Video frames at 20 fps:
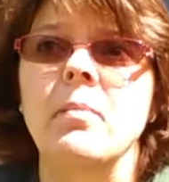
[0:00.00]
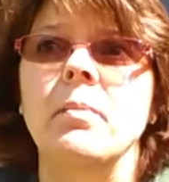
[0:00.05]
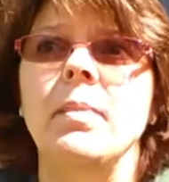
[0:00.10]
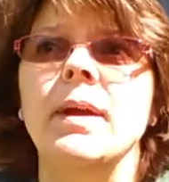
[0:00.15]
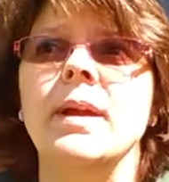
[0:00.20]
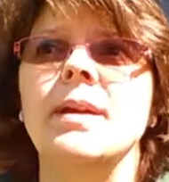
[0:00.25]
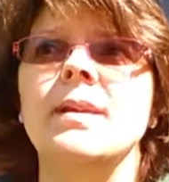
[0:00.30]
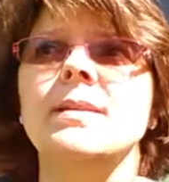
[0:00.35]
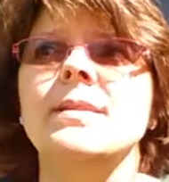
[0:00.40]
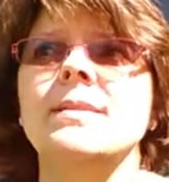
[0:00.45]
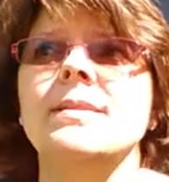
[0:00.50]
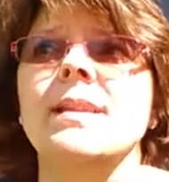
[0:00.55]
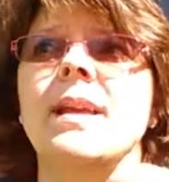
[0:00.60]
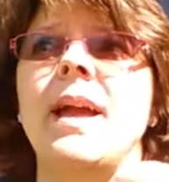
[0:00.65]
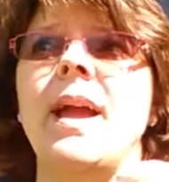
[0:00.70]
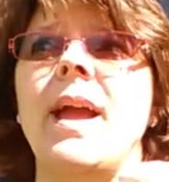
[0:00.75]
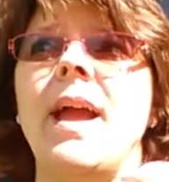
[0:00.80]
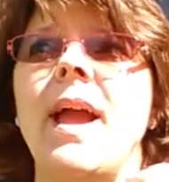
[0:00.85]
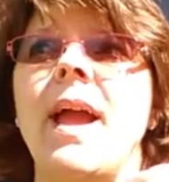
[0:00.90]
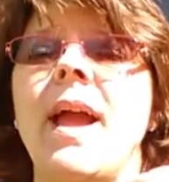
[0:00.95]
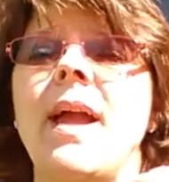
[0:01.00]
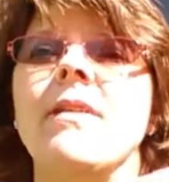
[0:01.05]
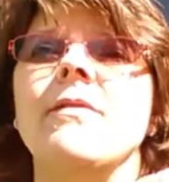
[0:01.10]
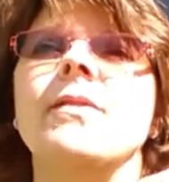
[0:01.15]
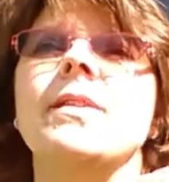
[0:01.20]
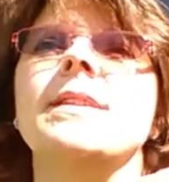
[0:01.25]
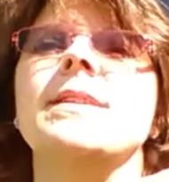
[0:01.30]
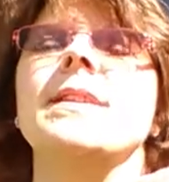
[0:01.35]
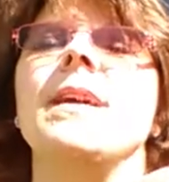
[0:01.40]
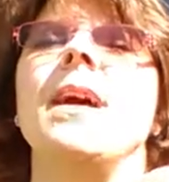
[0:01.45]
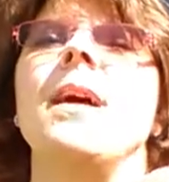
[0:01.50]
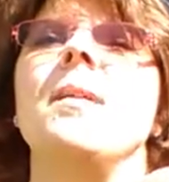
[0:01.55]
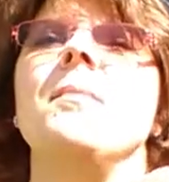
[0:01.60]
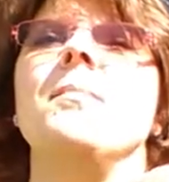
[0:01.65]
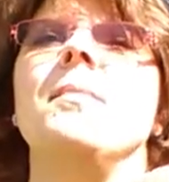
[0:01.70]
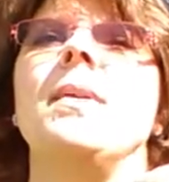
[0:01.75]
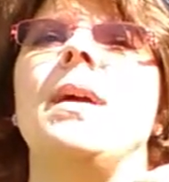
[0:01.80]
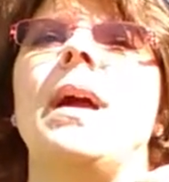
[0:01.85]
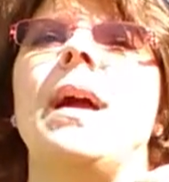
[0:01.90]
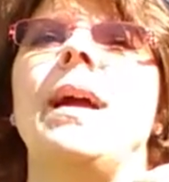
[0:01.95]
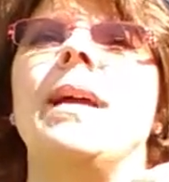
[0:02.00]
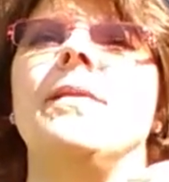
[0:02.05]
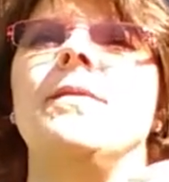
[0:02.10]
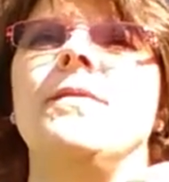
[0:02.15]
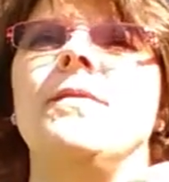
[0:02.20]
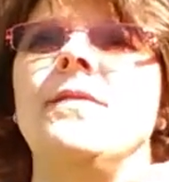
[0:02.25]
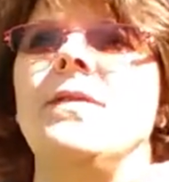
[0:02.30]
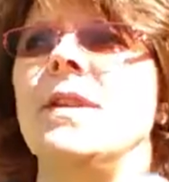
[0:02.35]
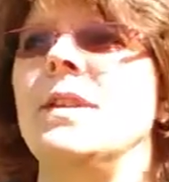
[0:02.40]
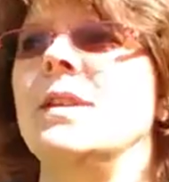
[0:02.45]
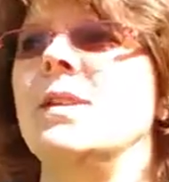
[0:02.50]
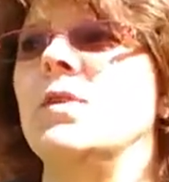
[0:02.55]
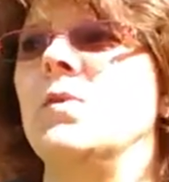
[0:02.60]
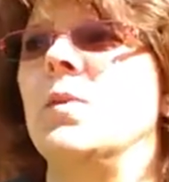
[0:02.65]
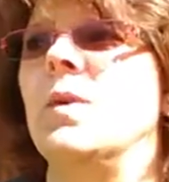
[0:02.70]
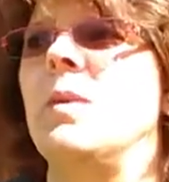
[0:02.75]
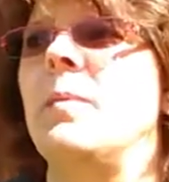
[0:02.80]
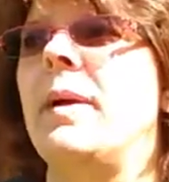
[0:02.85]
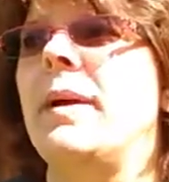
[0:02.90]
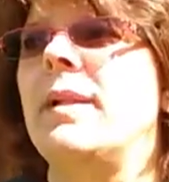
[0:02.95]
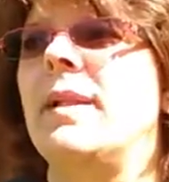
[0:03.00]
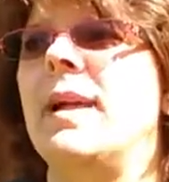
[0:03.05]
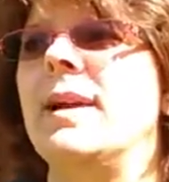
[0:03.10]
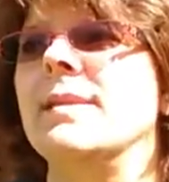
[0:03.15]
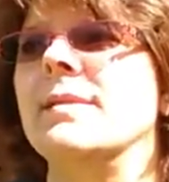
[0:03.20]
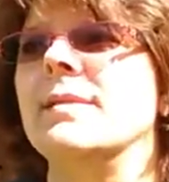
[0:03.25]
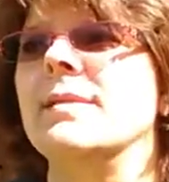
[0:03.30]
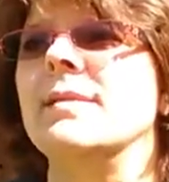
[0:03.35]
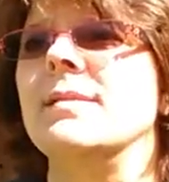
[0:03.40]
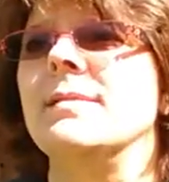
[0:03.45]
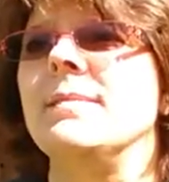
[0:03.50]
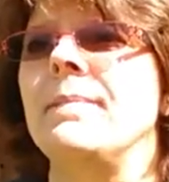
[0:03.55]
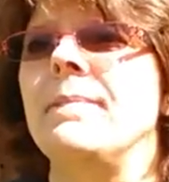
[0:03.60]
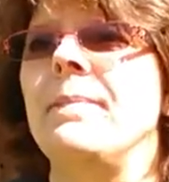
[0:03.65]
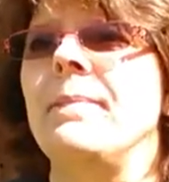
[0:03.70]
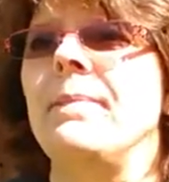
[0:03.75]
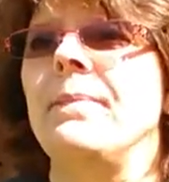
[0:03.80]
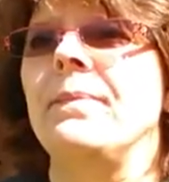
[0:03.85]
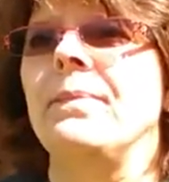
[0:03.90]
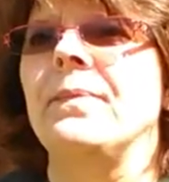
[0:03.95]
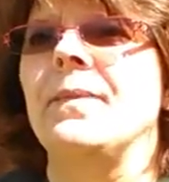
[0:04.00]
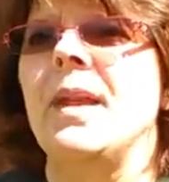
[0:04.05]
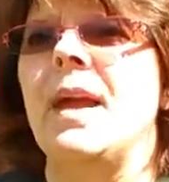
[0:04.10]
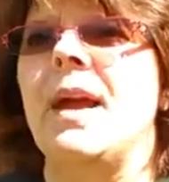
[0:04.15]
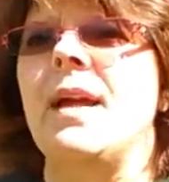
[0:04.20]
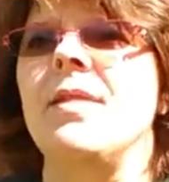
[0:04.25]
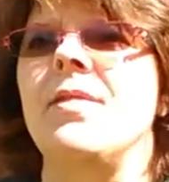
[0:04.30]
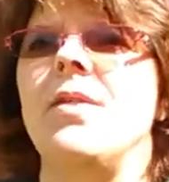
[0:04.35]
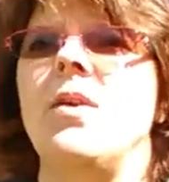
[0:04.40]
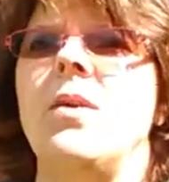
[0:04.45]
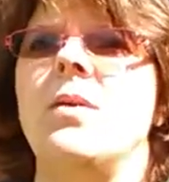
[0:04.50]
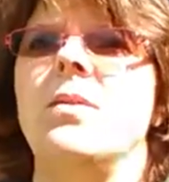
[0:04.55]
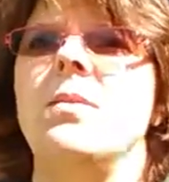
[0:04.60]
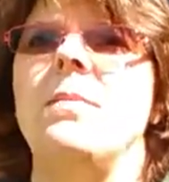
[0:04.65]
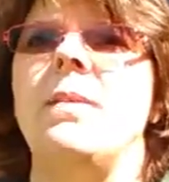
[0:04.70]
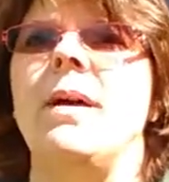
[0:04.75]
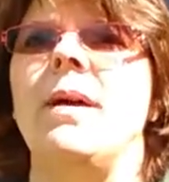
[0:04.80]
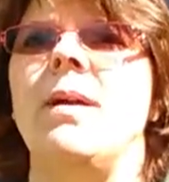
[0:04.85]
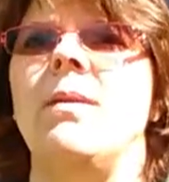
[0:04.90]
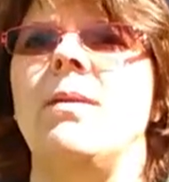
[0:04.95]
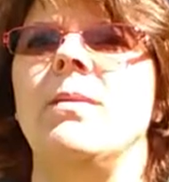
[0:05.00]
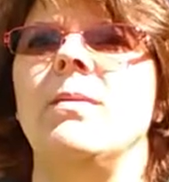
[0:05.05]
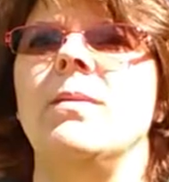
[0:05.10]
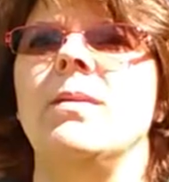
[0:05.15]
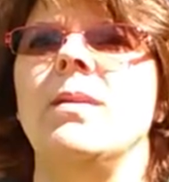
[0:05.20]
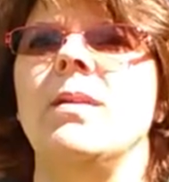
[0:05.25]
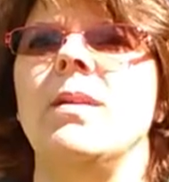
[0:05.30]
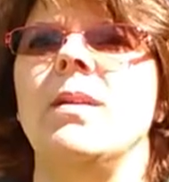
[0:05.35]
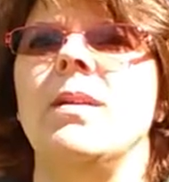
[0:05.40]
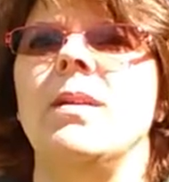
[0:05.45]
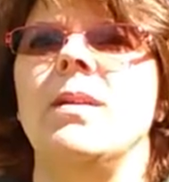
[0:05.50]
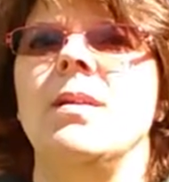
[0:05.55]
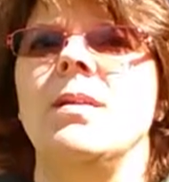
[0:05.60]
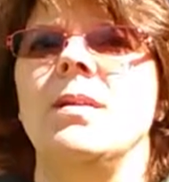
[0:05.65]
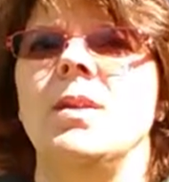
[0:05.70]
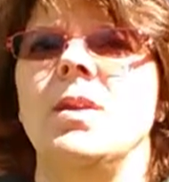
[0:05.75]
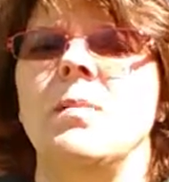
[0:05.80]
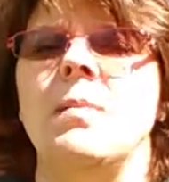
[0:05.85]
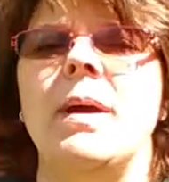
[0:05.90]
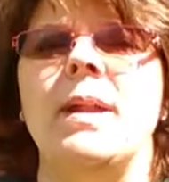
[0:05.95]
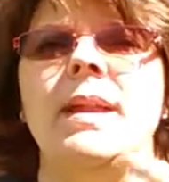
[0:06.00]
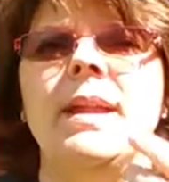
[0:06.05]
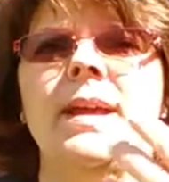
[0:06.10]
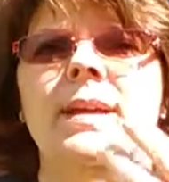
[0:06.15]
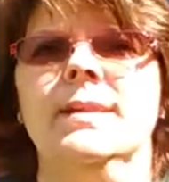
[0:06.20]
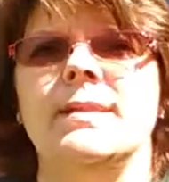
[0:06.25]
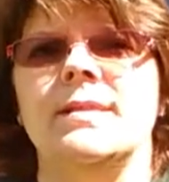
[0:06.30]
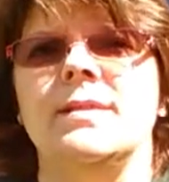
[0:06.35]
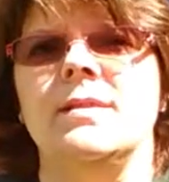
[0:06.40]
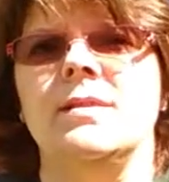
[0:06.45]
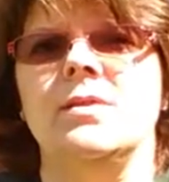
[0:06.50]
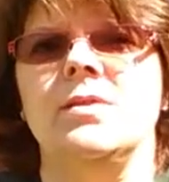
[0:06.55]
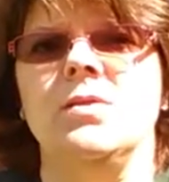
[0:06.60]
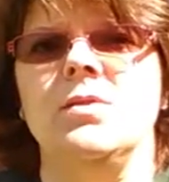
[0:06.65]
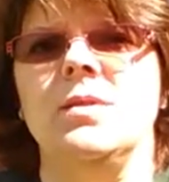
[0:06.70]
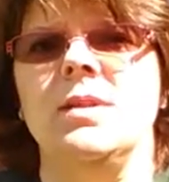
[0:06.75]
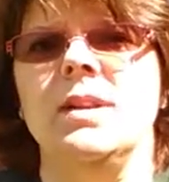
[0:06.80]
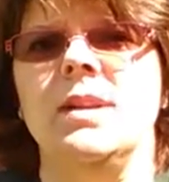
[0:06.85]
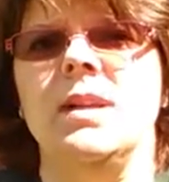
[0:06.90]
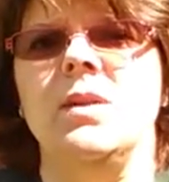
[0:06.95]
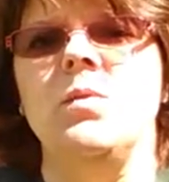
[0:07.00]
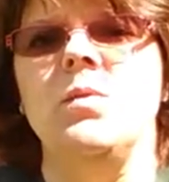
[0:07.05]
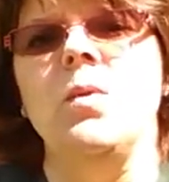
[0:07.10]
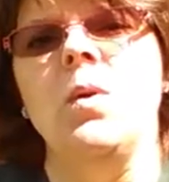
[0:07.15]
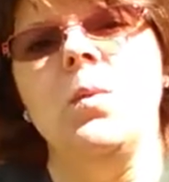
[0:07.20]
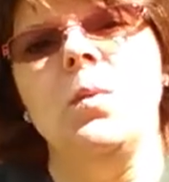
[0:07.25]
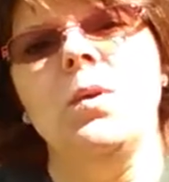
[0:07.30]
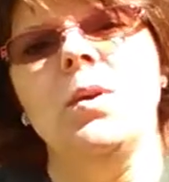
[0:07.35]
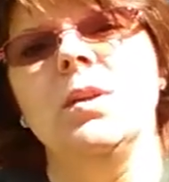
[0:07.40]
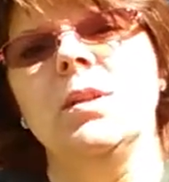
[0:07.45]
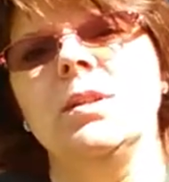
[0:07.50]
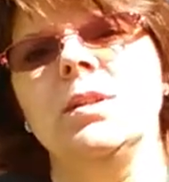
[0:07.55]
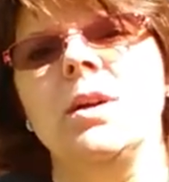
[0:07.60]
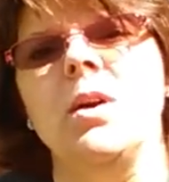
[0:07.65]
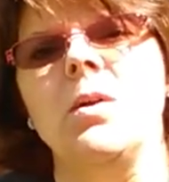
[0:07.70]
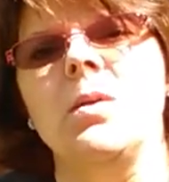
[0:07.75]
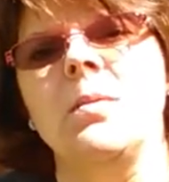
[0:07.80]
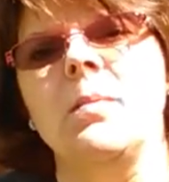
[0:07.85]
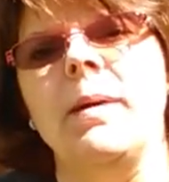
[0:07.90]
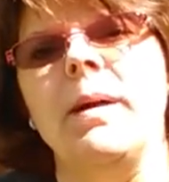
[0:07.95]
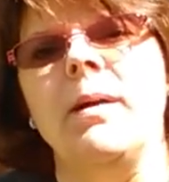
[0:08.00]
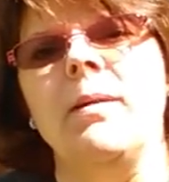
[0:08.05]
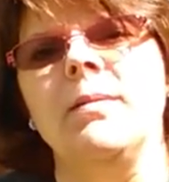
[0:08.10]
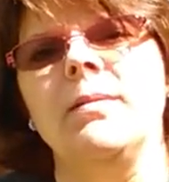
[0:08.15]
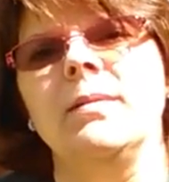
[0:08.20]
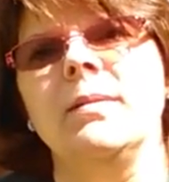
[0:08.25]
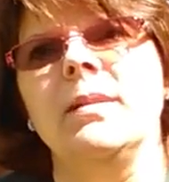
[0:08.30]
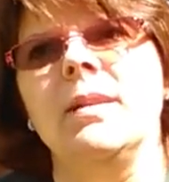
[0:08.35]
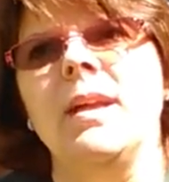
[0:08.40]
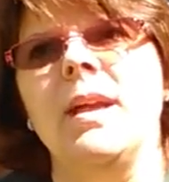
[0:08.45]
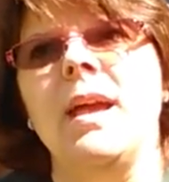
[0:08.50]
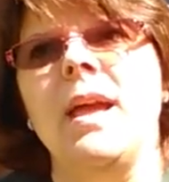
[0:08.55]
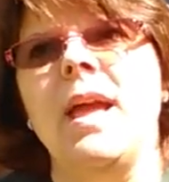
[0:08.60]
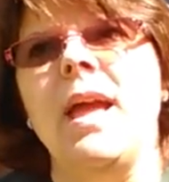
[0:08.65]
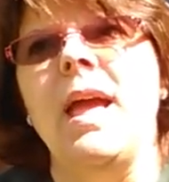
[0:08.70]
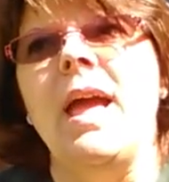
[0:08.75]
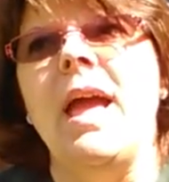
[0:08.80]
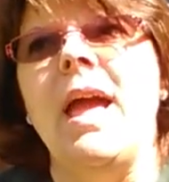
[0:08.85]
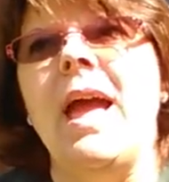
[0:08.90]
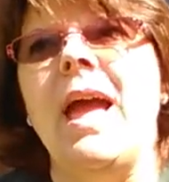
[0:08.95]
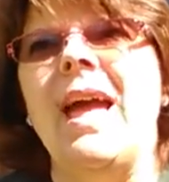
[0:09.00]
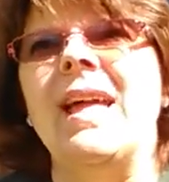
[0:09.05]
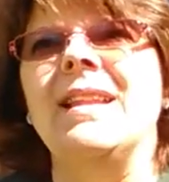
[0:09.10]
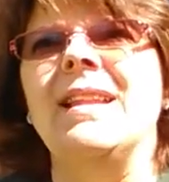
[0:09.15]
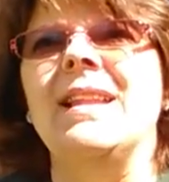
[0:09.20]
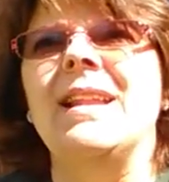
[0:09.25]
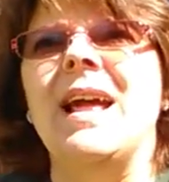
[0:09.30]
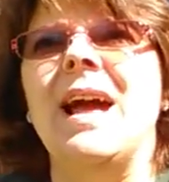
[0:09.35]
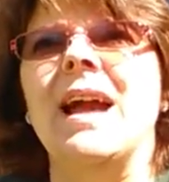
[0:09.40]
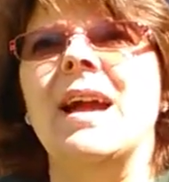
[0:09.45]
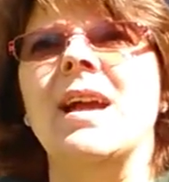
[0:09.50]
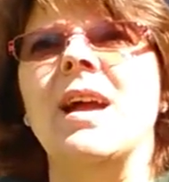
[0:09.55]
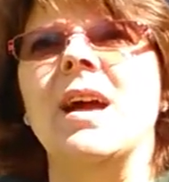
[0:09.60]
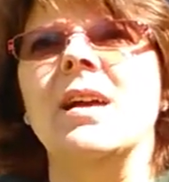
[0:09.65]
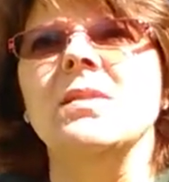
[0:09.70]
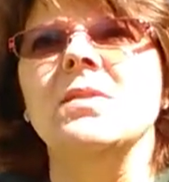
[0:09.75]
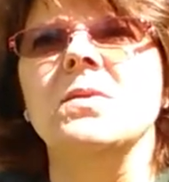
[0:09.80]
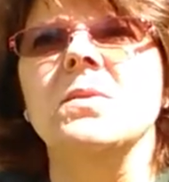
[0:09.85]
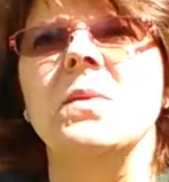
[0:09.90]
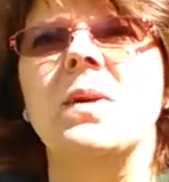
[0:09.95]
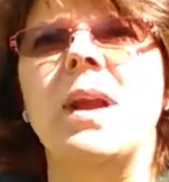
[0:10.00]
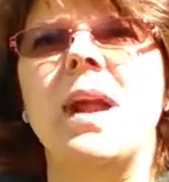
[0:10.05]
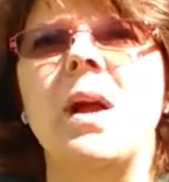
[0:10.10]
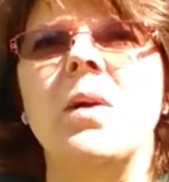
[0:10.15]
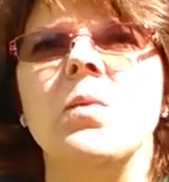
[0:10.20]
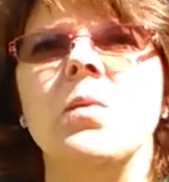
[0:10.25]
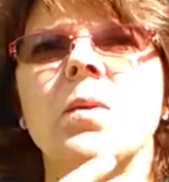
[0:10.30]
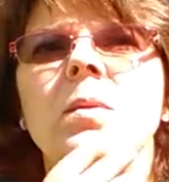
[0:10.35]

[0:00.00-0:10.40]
because every time I finished one of my classes, I thought about, my next student and what we're going to talk about. And then I got to where at